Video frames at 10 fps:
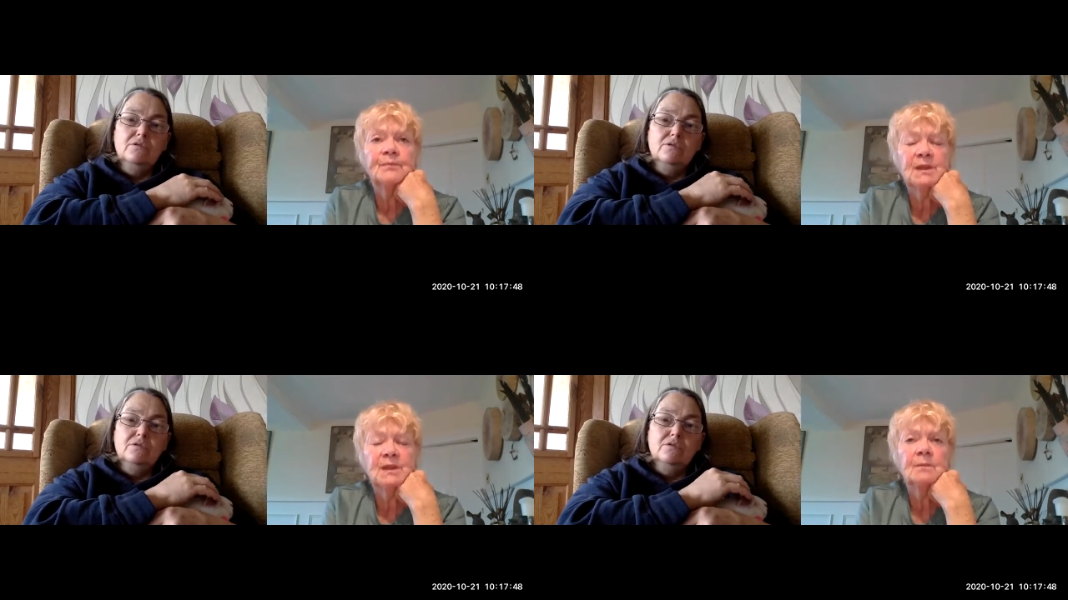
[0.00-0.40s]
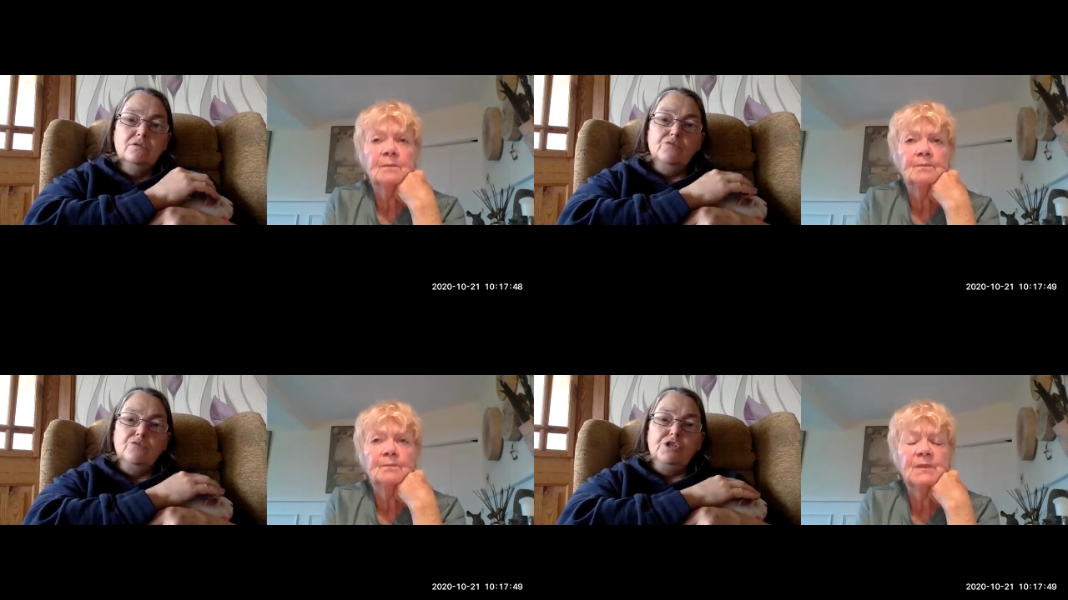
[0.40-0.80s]
Speaker 1: yeah.
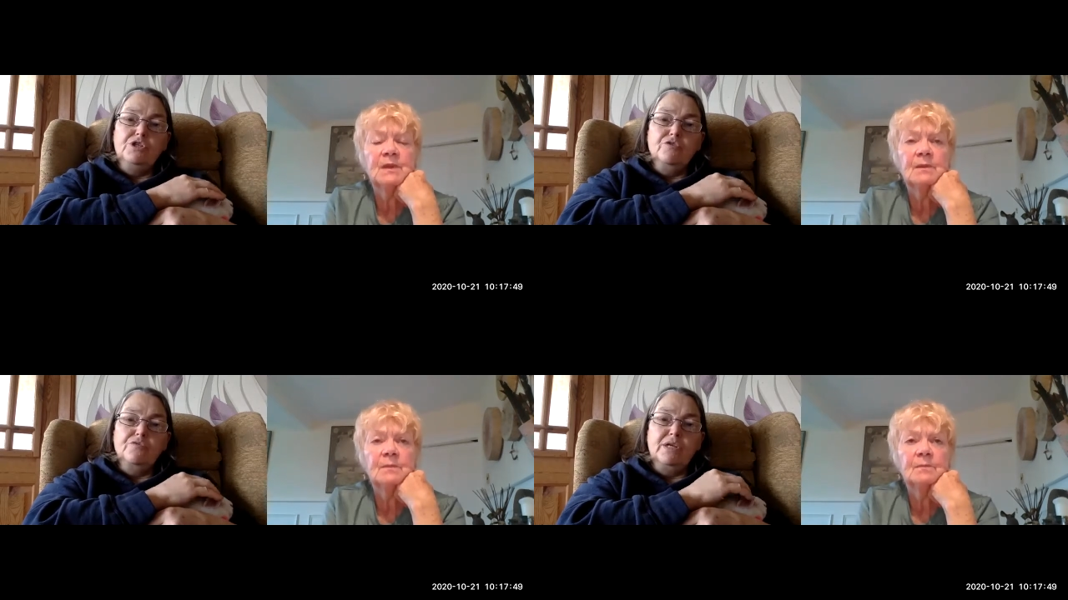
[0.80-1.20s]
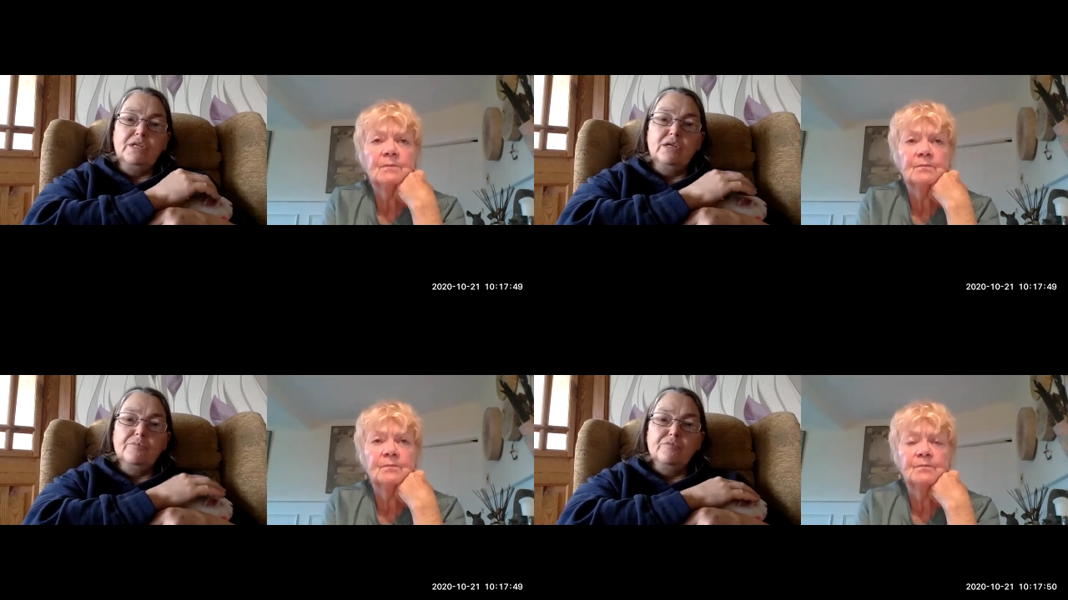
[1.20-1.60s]
Which is sort of picked it
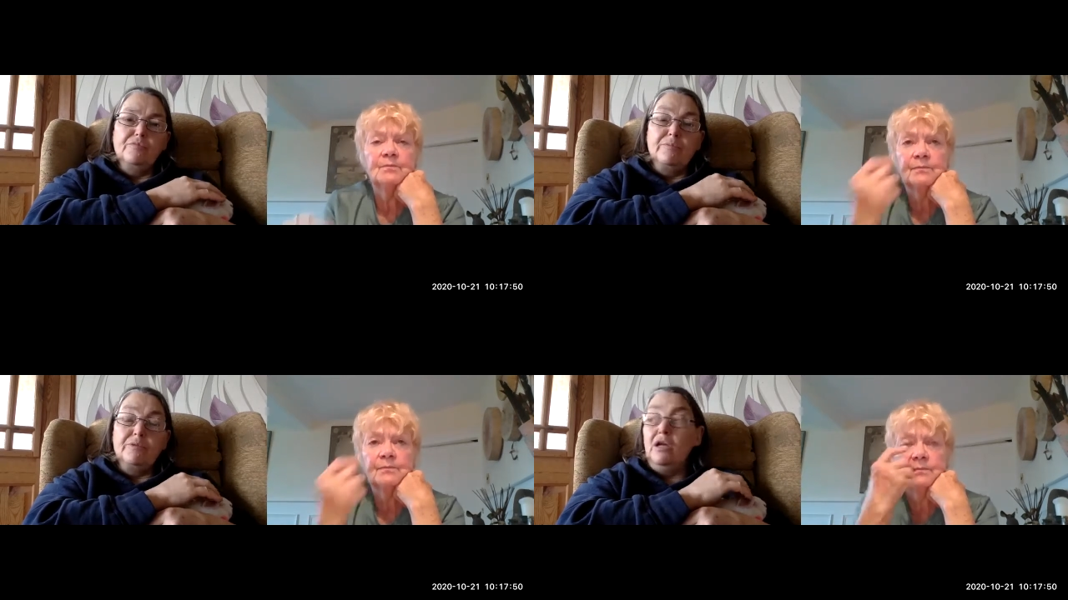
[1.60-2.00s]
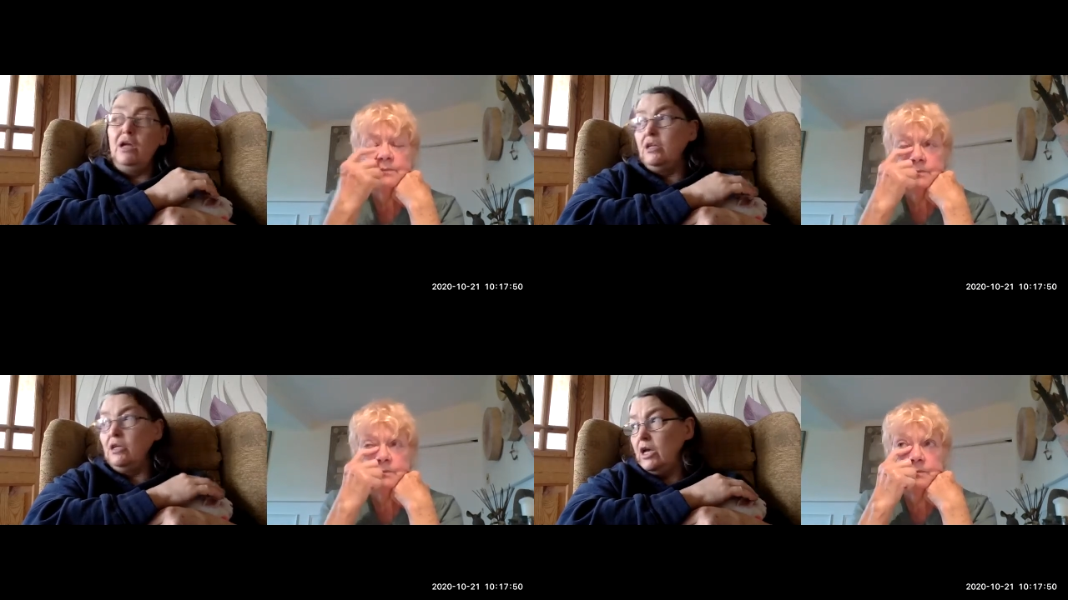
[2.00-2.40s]
up from them, and
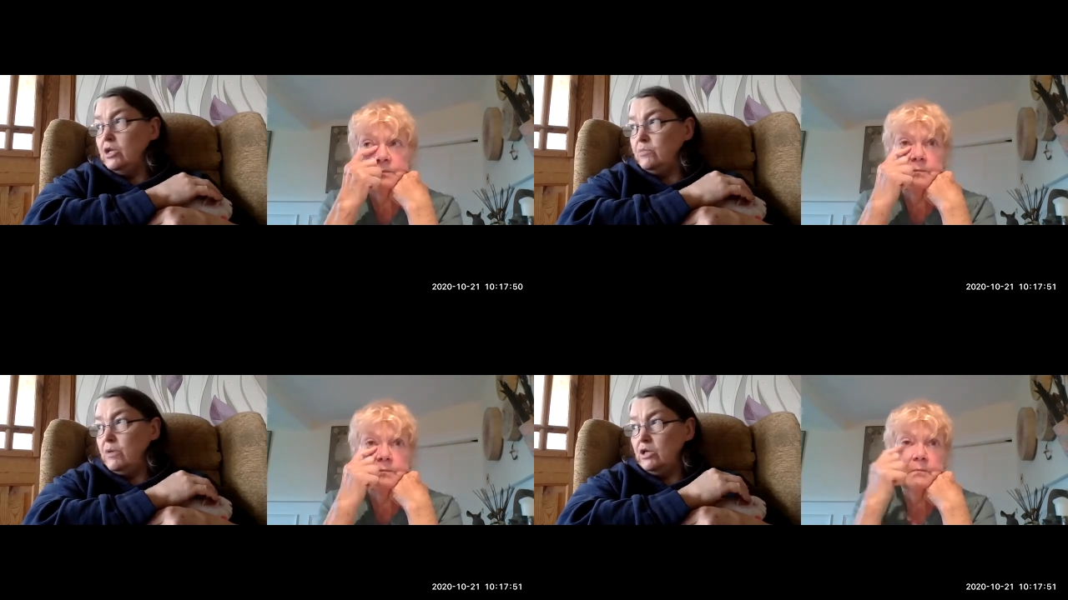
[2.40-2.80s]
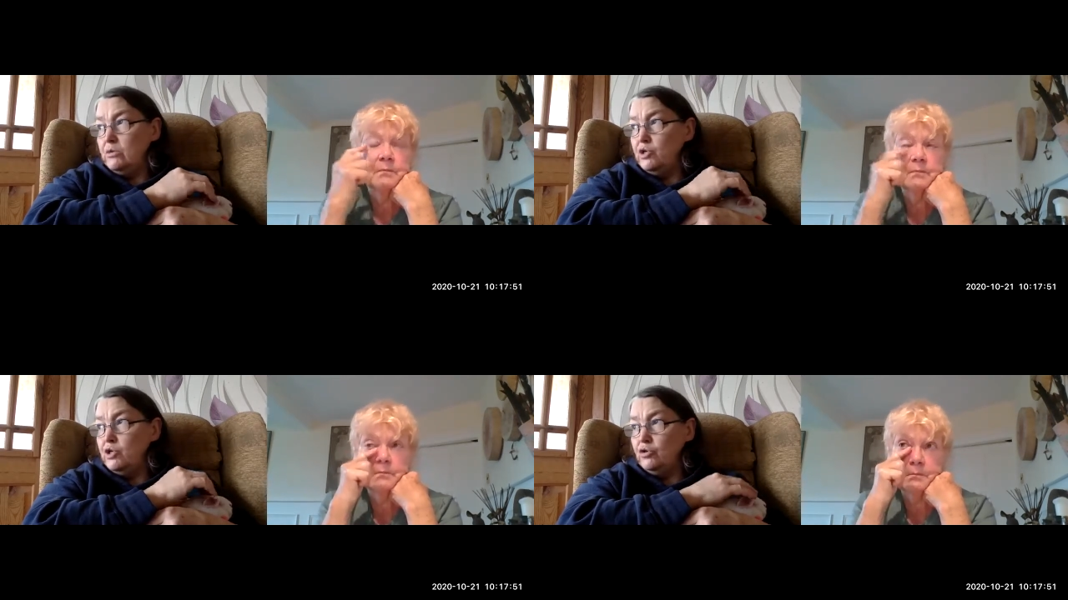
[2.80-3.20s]
it, it's it's
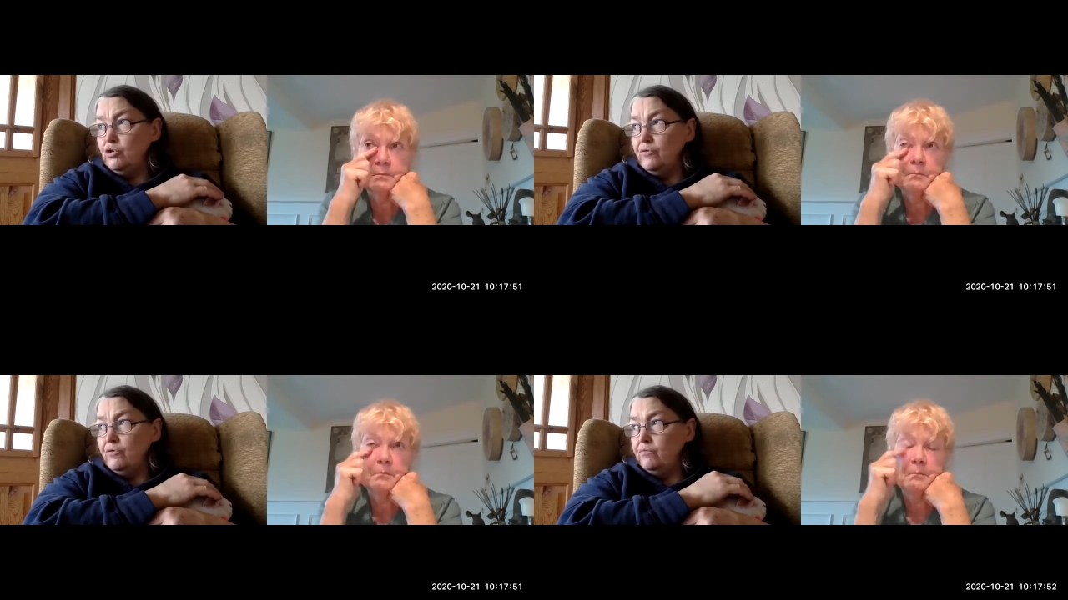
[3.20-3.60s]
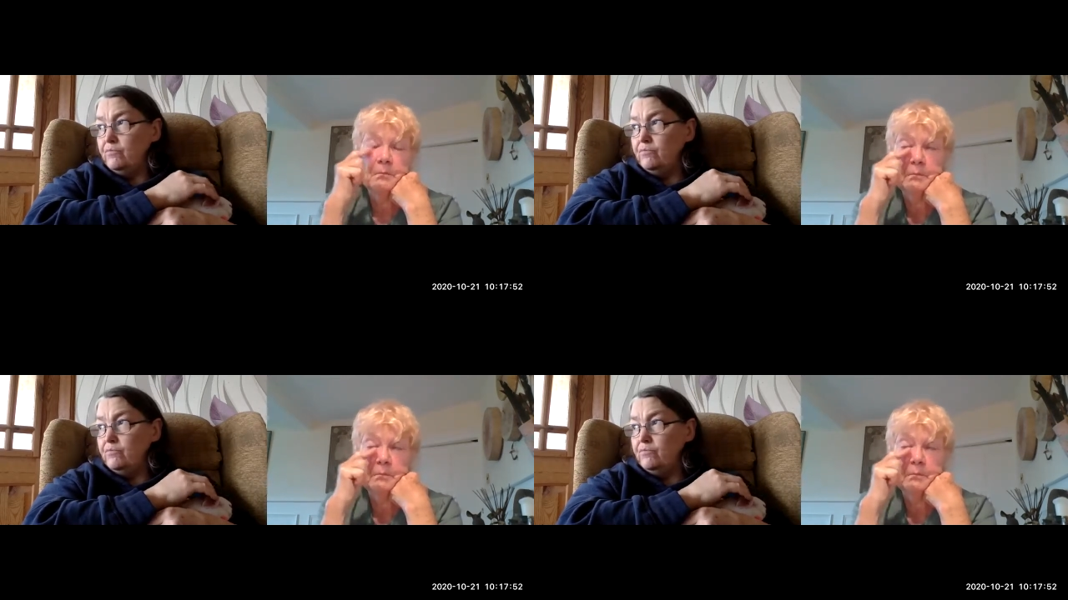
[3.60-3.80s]
mature